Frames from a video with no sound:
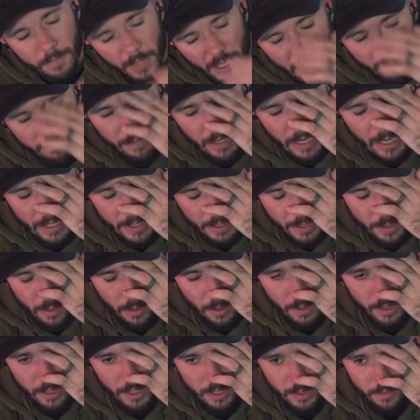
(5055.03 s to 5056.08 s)
Be advised
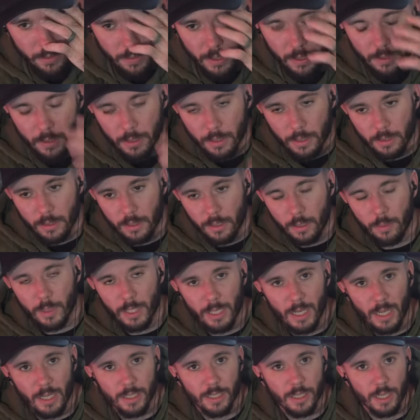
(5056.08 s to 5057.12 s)
on this one, a little
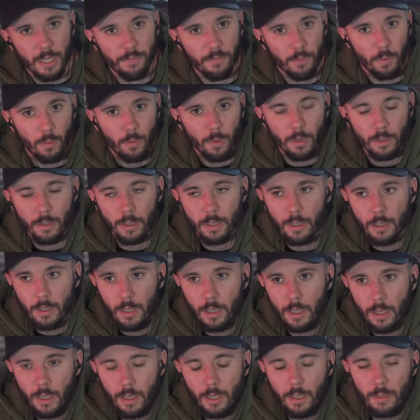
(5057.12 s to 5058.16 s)
bit not safe for work.
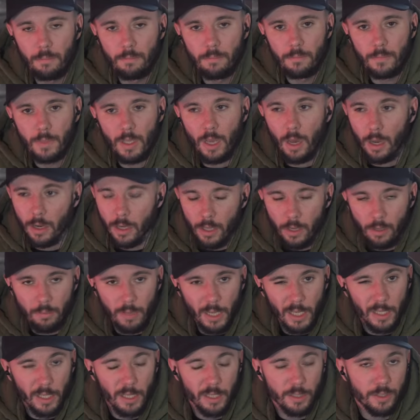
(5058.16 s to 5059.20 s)
Um, the audio
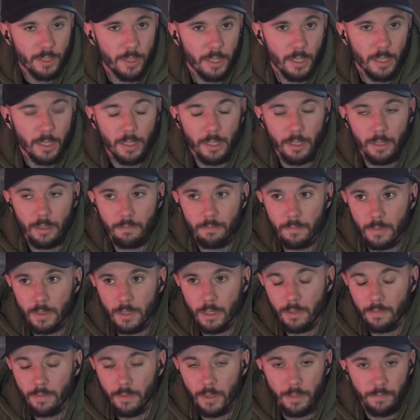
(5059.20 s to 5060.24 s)
might get to you
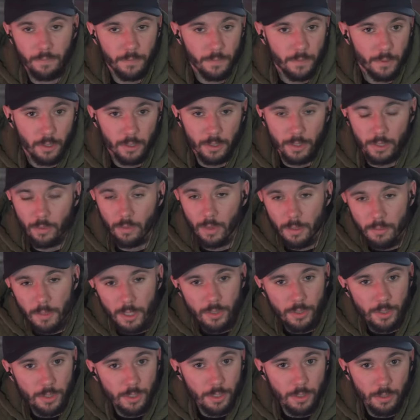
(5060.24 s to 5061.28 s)
if you're
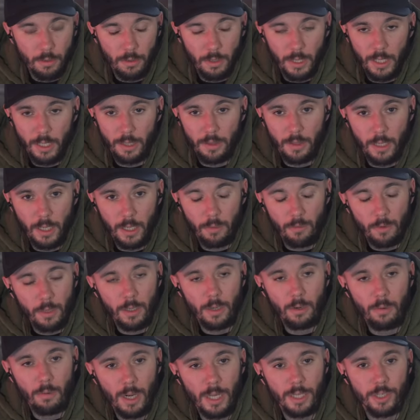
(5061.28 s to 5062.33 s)
squeamish or anything. We're
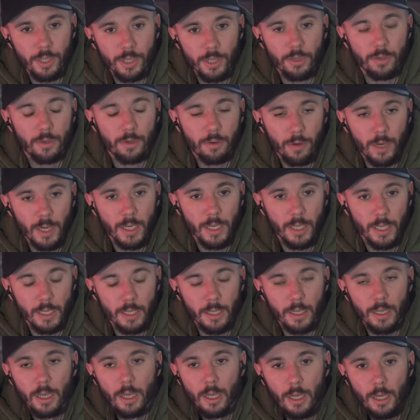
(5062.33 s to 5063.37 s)
going to watch a
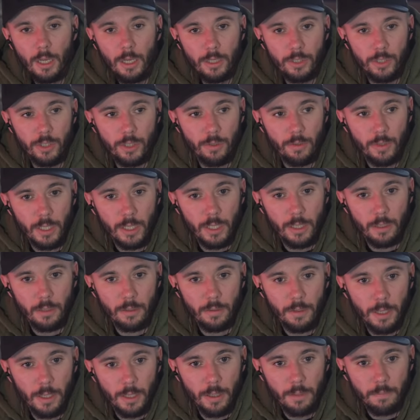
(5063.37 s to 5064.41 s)
Ukrainian
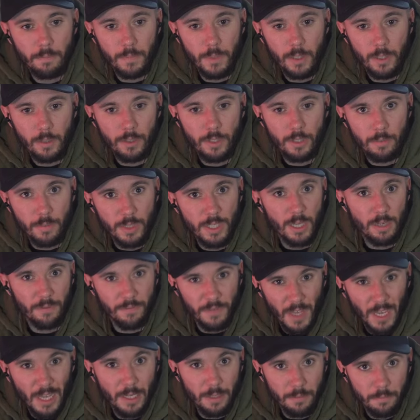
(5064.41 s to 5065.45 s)
doing uh, you know some
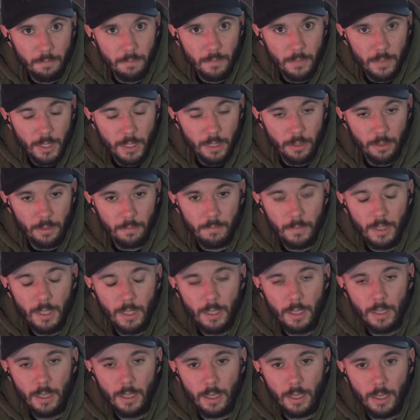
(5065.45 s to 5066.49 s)
self-aid here.
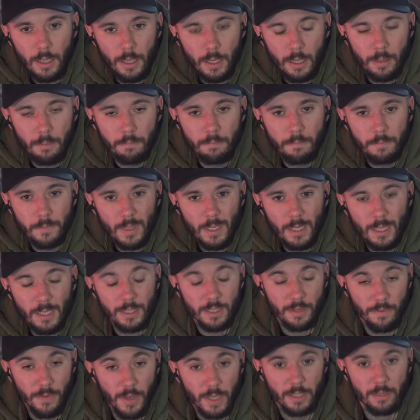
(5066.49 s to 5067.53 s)
Um,
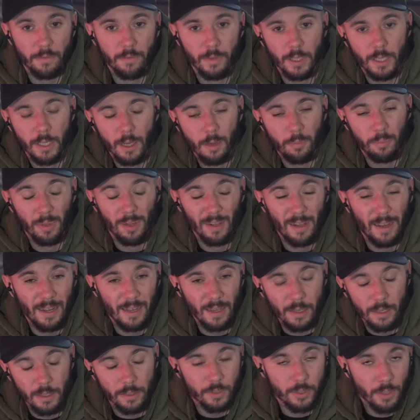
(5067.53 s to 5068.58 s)
he's effectively
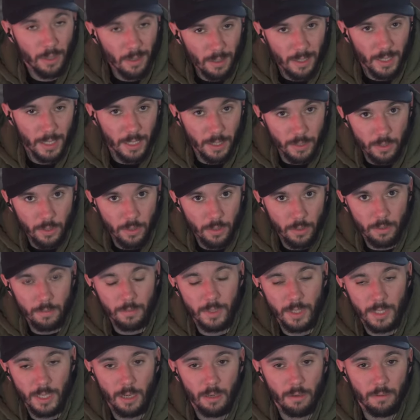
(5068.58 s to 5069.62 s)
applying a tourniquet to
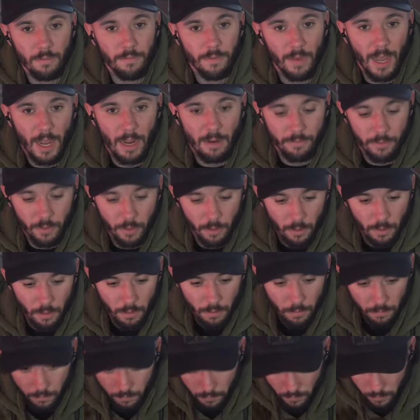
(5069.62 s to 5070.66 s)
himself
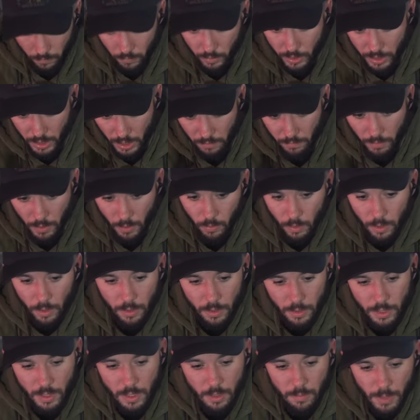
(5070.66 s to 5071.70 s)
after receiving what
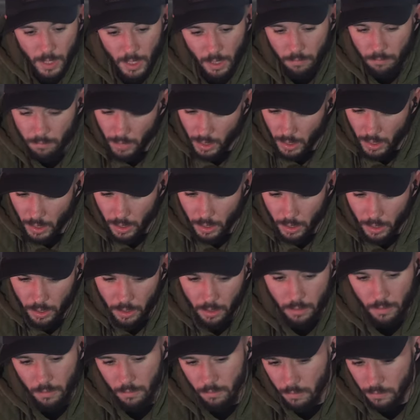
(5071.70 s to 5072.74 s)
looks to be a
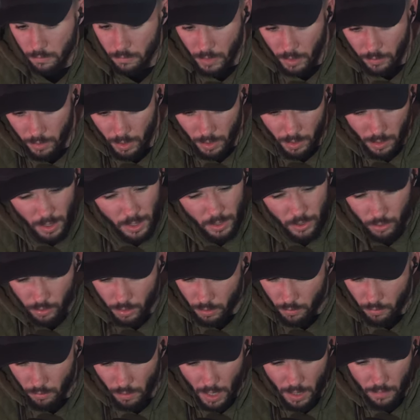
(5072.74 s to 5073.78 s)
mid or maybe an
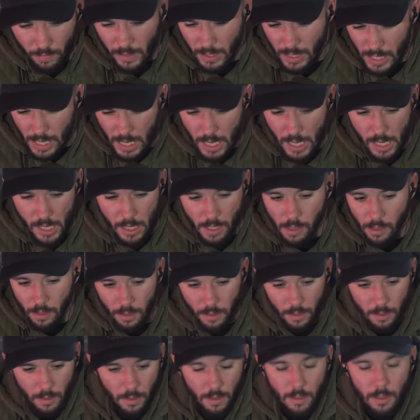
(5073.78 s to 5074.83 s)
injury around the knee.
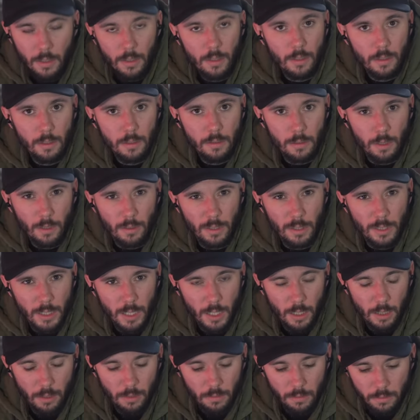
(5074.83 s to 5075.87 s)
Hard to
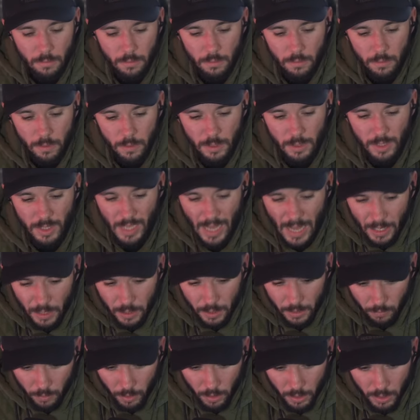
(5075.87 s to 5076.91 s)
tell
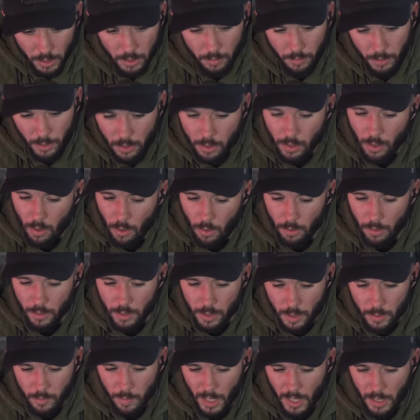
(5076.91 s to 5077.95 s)
exactly where it is, but there's a
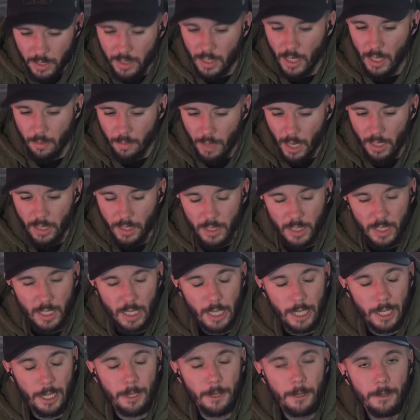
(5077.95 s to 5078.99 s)
hole in his pants at about his
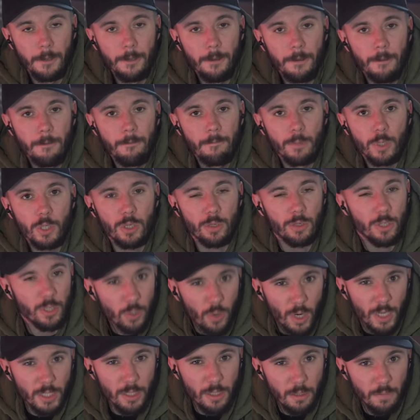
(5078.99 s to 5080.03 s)
knee. So
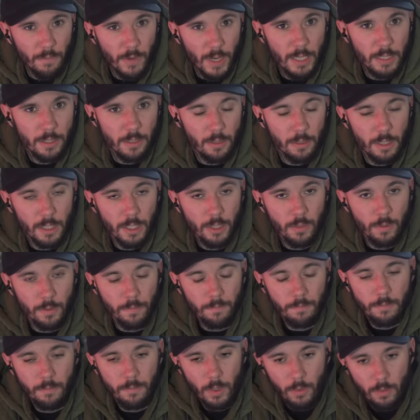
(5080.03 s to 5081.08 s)
discretion's advised on this
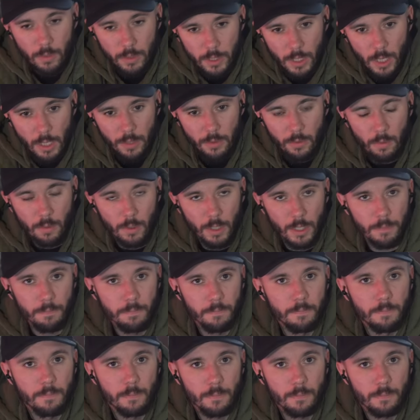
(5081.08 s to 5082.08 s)
one, but we'll talk through it.